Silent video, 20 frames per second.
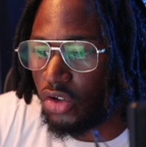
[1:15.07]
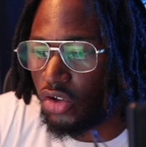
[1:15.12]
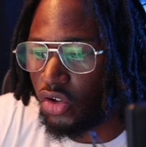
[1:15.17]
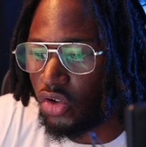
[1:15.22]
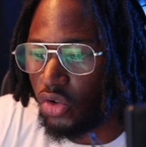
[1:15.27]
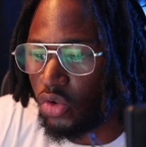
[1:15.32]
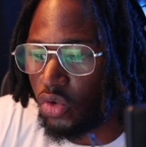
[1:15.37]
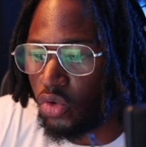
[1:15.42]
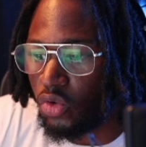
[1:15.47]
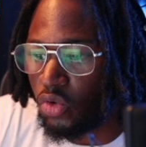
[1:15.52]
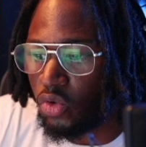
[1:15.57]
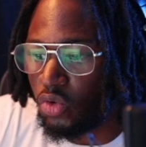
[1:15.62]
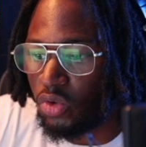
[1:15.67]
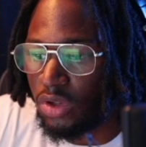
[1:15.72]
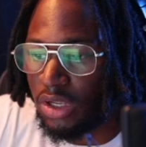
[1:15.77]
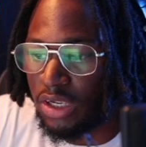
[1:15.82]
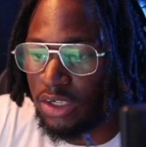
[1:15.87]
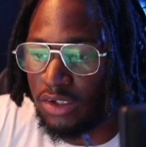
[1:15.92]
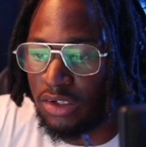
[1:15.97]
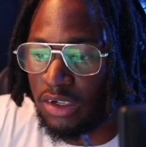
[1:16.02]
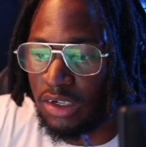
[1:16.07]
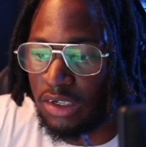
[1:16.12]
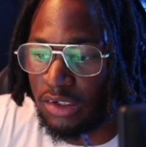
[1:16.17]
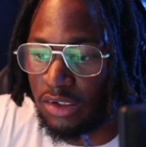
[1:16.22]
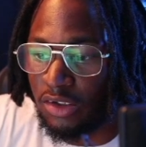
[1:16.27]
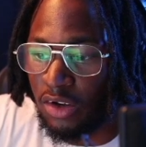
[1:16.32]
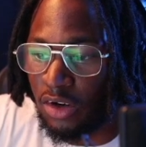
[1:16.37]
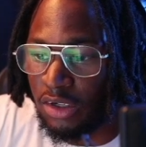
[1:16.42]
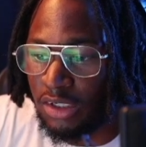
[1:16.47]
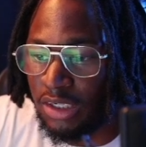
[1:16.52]
So it
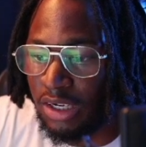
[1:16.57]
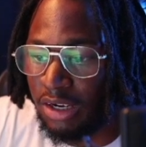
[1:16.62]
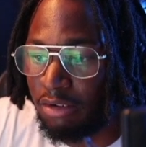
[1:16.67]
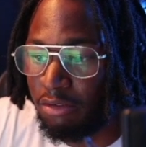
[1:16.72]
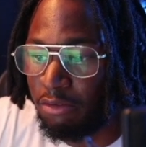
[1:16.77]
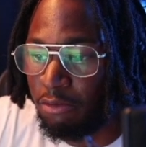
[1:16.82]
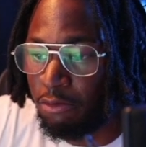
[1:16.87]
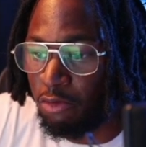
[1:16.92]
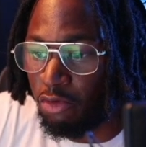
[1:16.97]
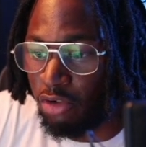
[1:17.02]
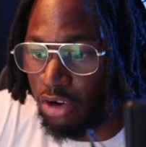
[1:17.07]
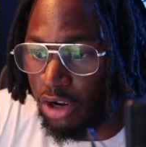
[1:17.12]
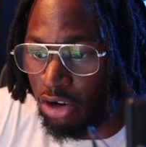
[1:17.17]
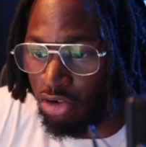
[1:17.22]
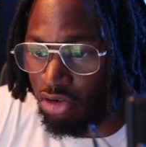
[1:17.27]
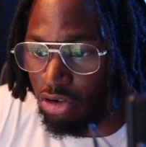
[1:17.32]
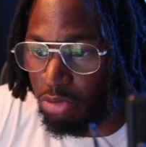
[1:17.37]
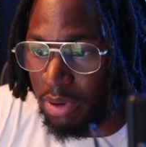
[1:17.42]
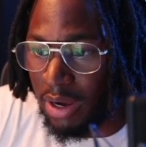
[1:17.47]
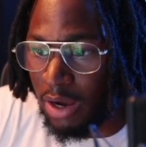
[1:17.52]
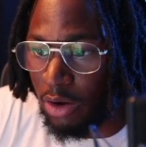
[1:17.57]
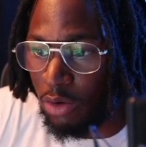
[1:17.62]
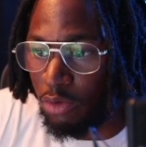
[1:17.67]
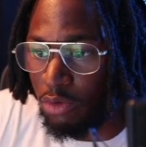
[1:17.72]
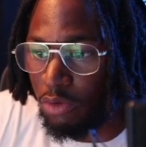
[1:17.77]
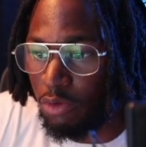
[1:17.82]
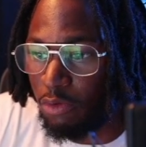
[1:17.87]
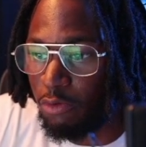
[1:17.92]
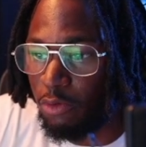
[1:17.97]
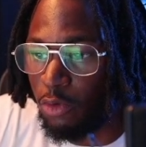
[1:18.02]
starts at £300
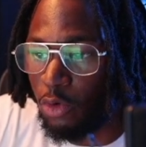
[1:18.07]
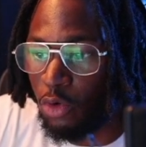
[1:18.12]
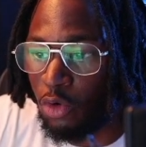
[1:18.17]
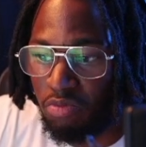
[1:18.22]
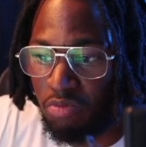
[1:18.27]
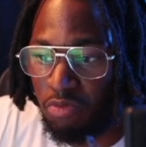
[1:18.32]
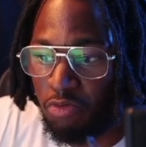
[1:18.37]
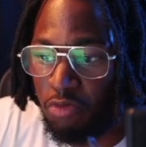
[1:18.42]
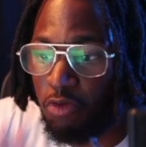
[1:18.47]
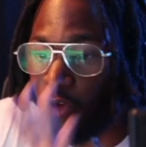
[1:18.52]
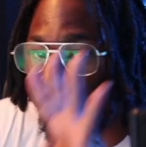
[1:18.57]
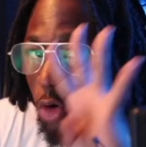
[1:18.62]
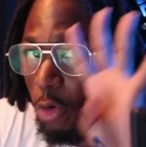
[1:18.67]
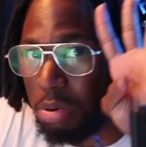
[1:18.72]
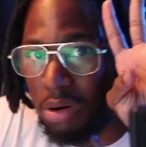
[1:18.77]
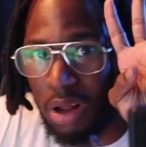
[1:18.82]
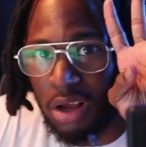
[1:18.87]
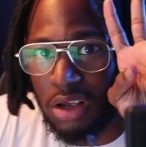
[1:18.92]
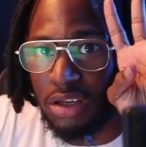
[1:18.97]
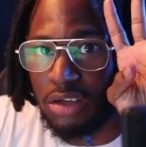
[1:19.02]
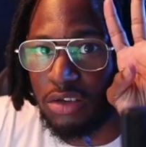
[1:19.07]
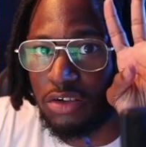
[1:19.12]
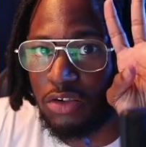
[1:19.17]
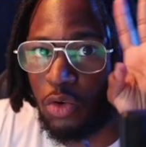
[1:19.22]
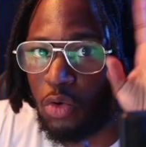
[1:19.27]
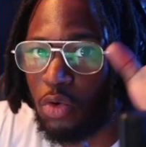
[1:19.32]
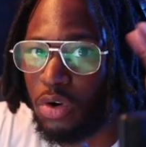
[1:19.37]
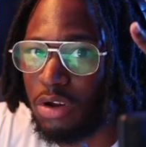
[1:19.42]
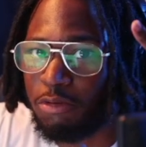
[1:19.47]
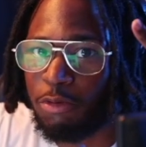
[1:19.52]
for 4 plugins.
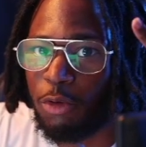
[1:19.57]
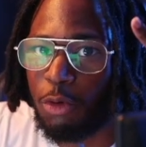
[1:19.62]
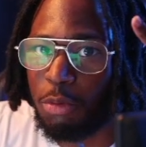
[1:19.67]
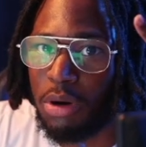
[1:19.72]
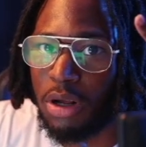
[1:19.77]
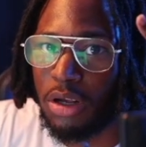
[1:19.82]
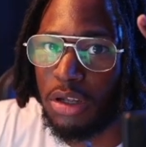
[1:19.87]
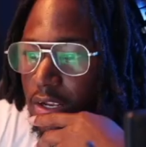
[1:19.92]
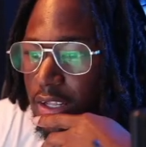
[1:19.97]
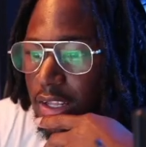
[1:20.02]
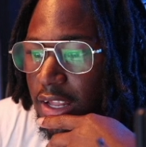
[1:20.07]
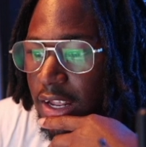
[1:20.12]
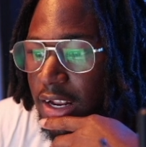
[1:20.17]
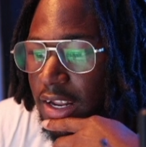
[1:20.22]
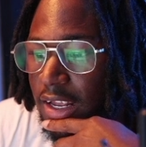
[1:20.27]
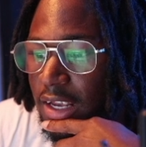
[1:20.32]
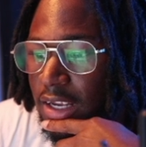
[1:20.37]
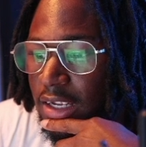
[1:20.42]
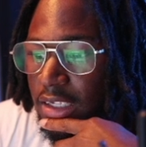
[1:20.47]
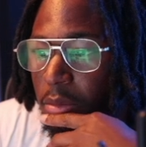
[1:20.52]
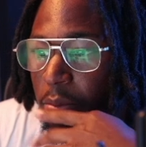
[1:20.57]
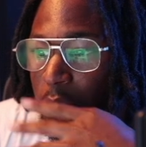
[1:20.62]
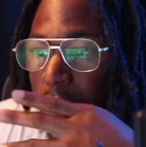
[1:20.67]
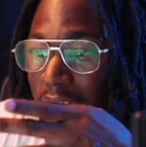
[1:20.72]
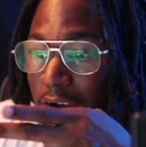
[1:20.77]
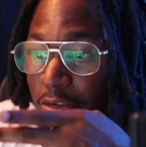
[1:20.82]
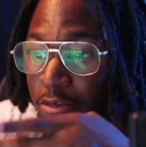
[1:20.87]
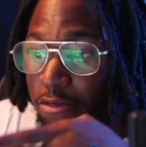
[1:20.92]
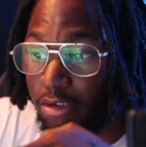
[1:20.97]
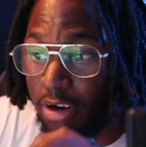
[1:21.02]
Call it 4 plugins. Then there's buy
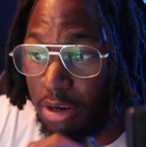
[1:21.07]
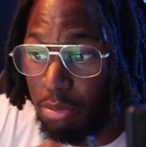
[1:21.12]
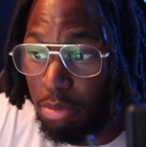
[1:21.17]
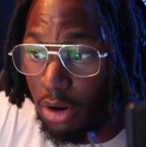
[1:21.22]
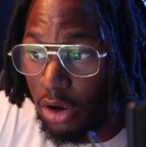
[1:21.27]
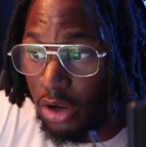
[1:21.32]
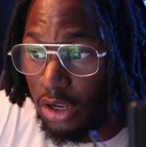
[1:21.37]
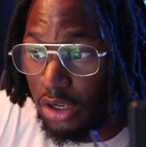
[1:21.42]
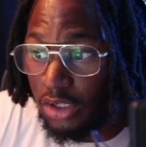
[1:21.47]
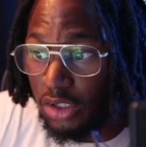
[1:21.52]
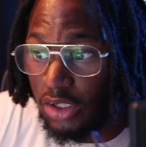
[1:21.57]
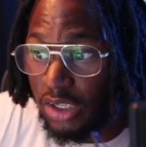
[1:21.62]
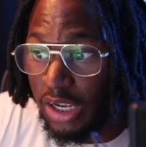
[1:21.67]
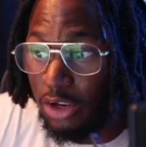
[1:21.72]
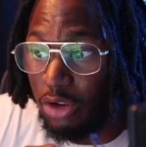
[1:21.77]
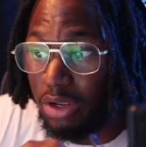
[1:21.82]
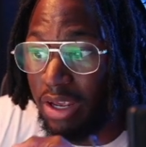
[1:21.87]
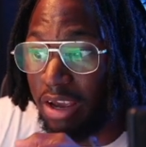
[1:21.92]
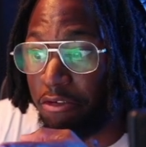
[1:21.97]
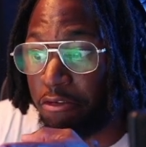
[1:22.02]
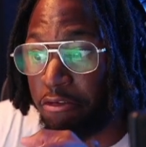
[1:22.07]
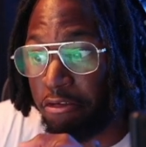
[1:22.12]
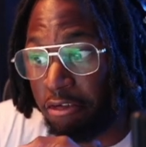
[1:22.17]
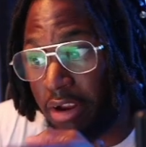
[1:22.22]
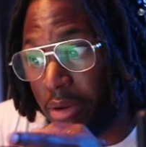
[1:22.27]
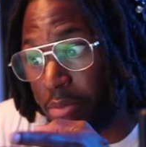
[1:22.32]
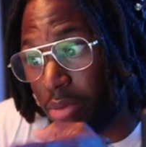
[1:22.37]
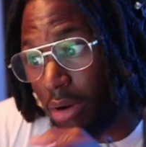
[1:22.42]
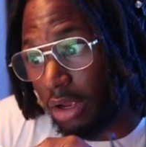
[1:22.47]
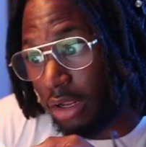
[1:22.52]
3 plugins and you get 3
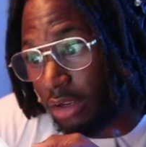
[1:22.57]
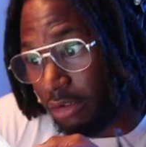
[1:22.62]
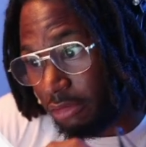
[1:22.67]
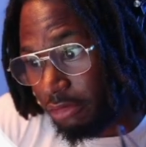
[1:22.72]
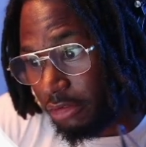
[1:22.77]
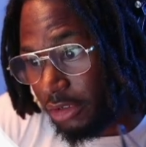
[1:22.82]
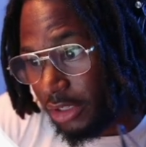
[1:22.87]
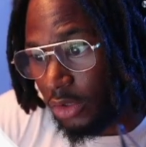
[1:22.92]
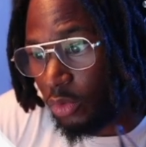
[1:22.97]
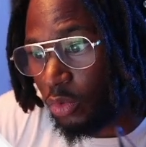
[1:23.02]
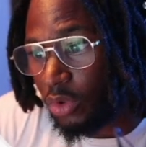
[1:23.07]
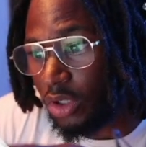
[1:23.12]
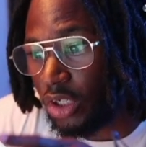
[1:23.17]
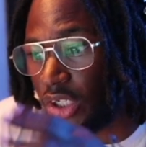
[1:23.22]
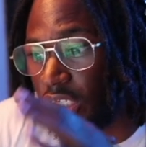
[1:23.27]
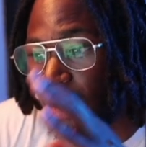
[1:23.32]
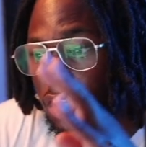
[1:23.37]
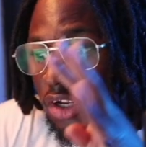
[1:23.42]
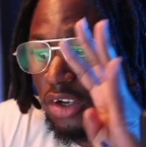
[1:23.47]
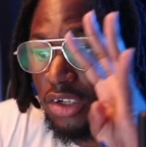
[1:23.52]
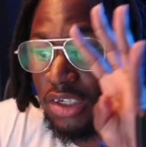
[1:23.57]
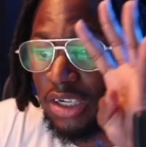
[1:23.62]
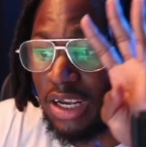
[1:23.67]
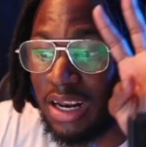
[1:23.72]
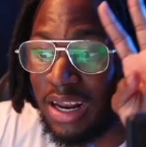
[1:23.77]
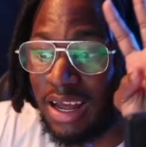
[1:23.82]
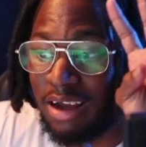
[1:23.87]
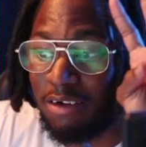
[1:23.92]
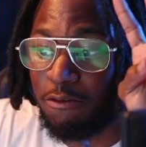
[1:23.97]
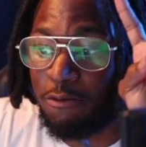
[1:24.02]
plugins free, which starts at
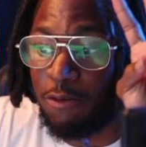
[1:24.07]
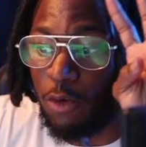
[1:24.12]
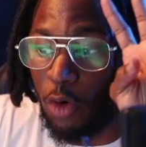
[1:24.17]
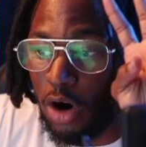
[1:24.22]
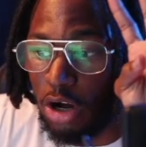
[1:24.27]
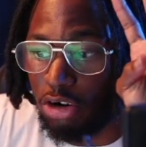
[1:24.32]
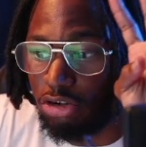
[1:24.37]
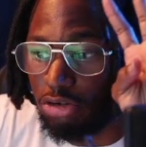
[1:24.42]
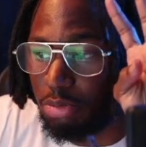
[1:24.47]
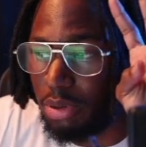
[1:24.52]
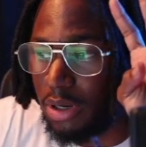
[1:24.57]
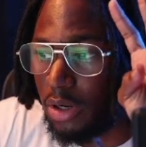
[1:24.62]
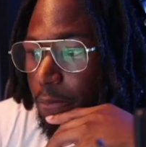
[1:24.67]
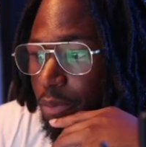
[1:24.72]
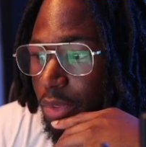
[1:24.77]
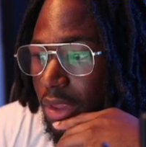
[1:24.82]
like £400.